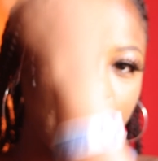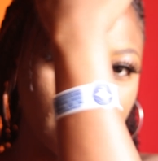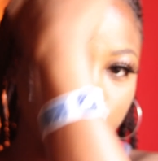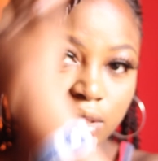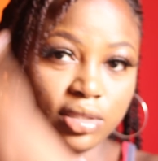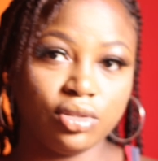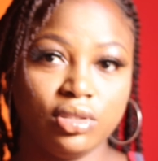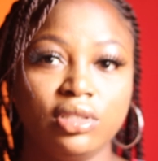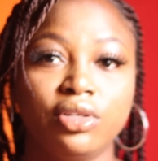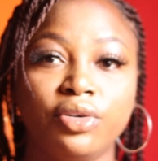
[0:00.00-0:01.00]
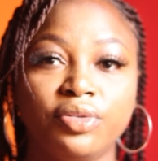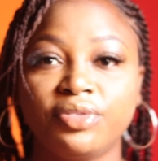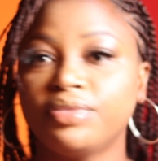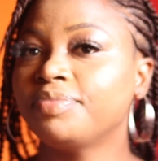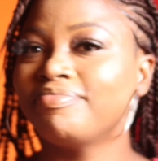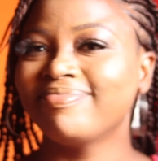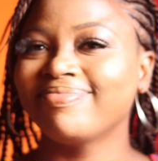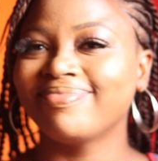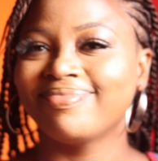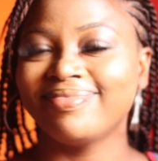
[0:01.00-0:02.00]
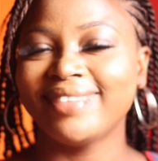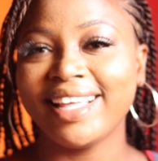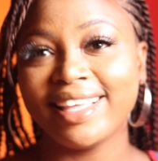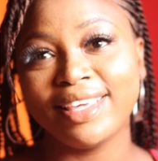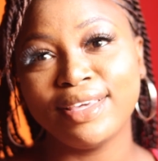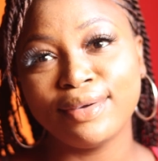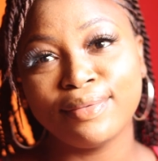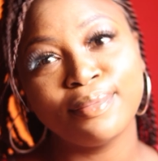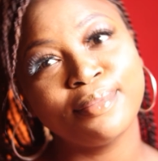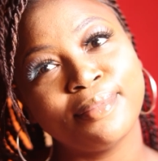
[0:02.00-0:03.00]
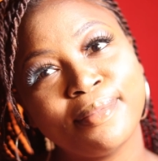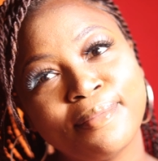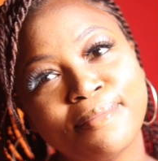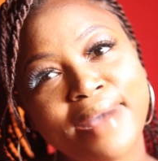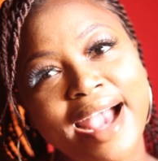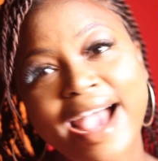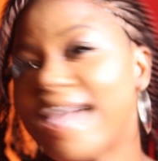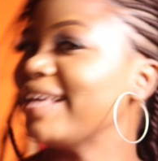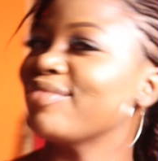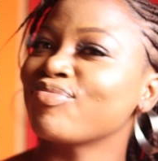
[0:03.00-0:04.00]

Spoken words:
guys soon enough. Thank you. Bye.